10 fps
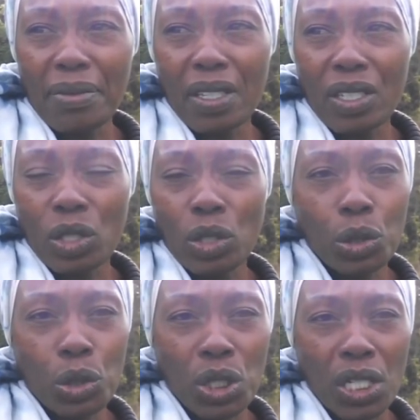
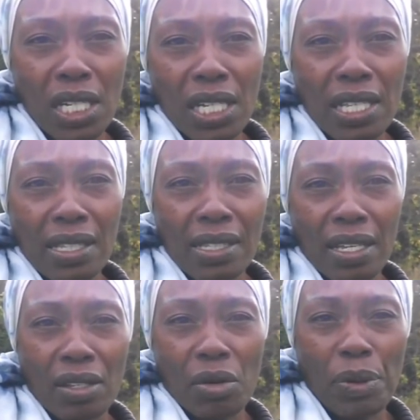delusions,
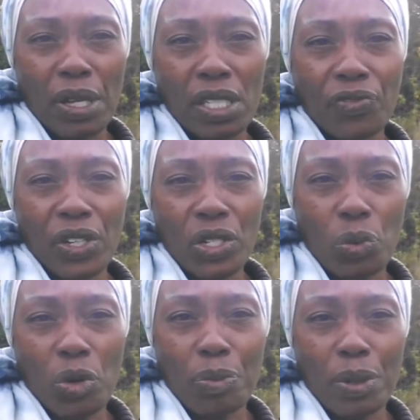and their biggest fears
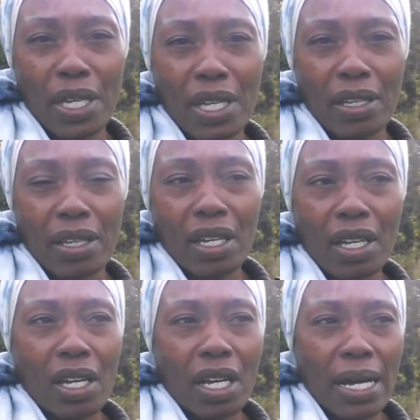were being,
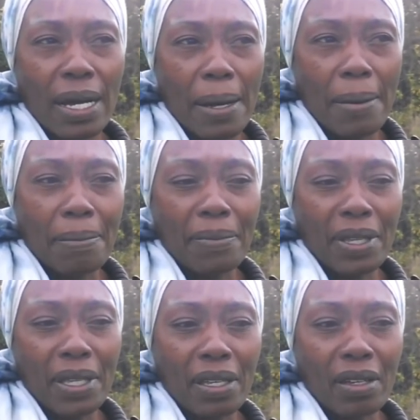
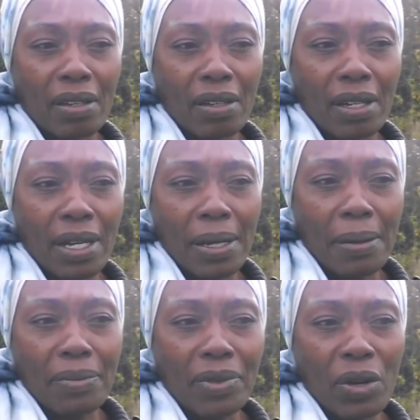
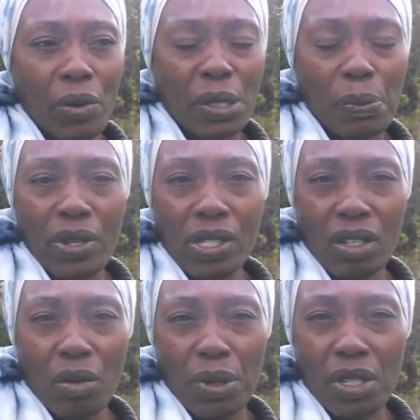they were experiencing their
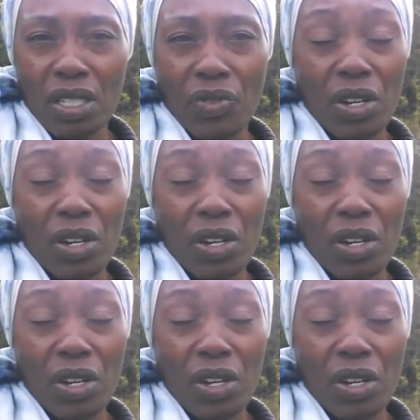biggest fears.